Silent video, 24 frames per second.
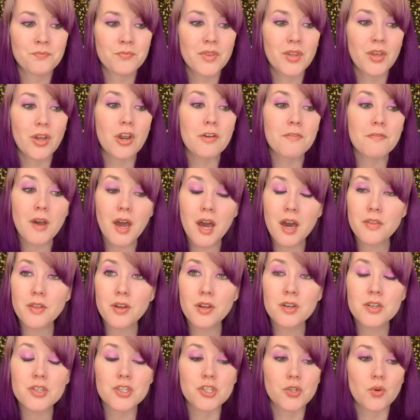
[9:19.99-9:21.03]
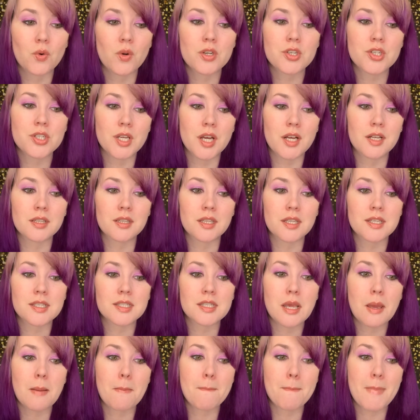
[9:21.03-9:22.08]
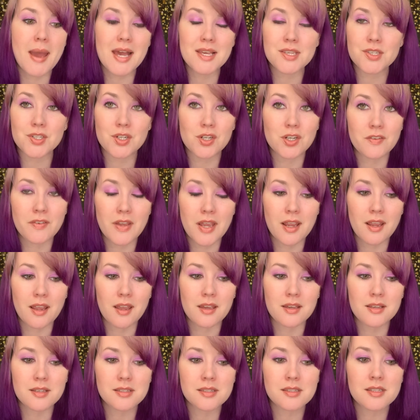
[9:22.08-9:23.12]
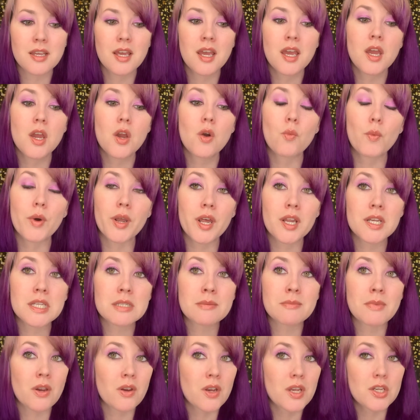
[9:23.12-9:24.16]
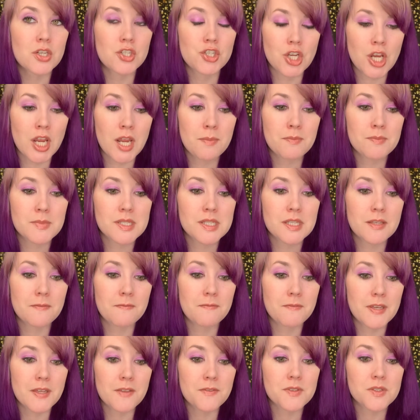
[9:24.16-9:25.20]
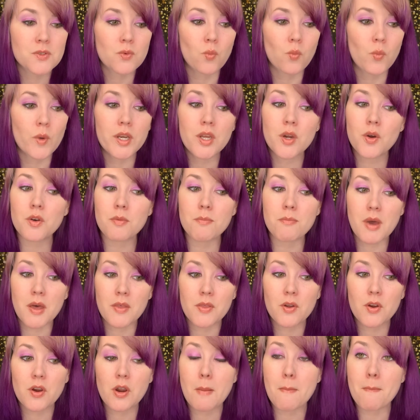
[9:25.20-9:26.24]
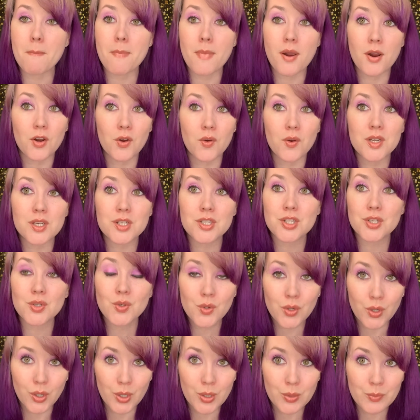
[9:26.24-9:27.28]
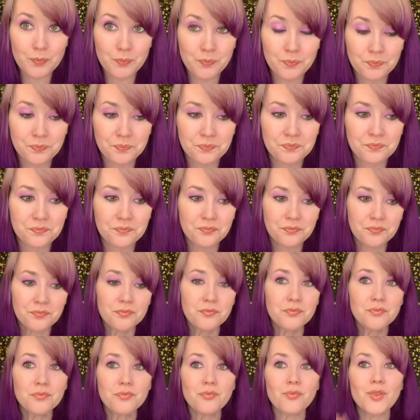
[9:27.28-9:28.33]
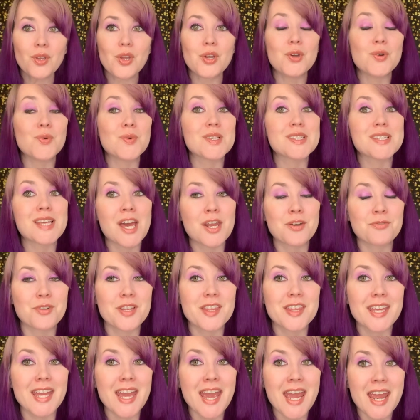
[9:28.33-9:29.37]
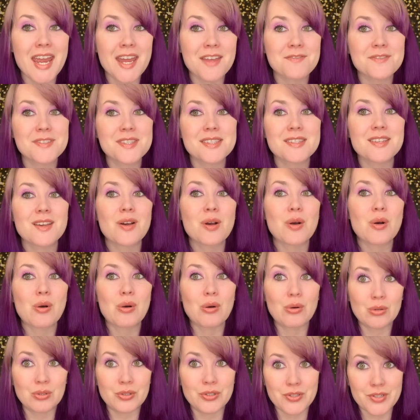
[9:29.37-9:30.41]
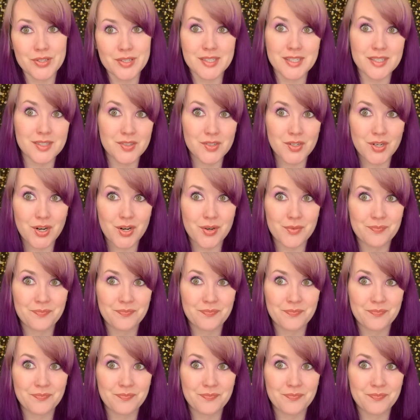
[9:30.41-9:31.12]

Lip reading: Her father, George Douglas, Master of Angus, went on to marry James V's widowed mother, Margaret Tudor, who was Henry VIII's older sister,